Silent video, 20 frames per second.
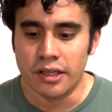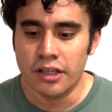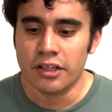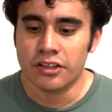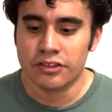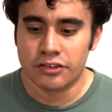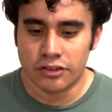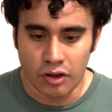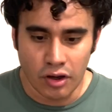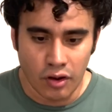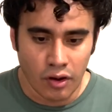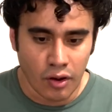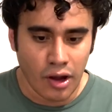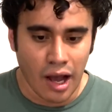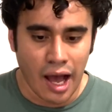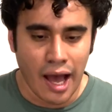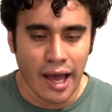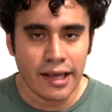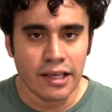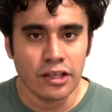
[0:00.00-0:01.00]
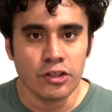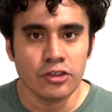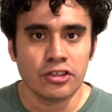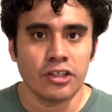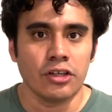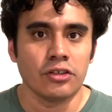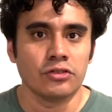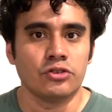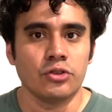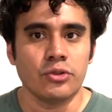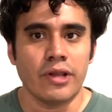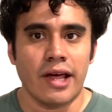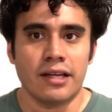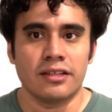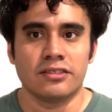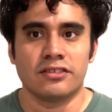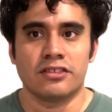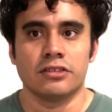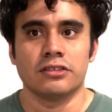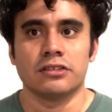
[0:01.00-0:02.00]
So I usually don't do that
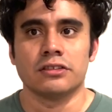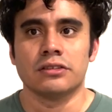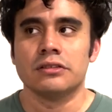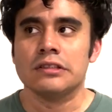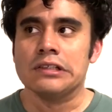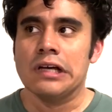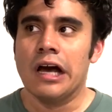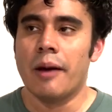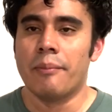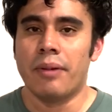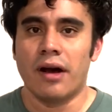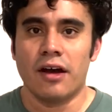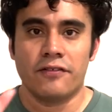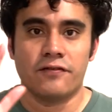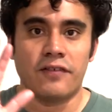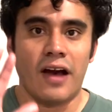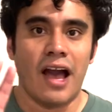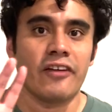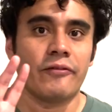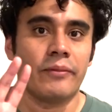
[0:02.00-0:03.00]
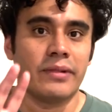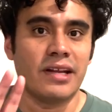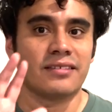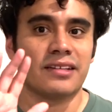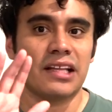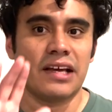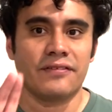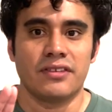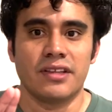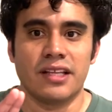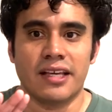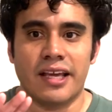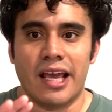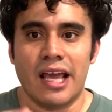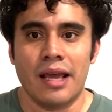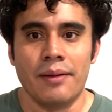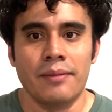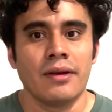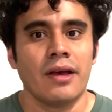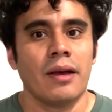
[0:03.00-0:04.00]
until about 5 minutes left in the
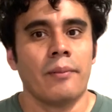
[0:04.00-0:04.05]
game.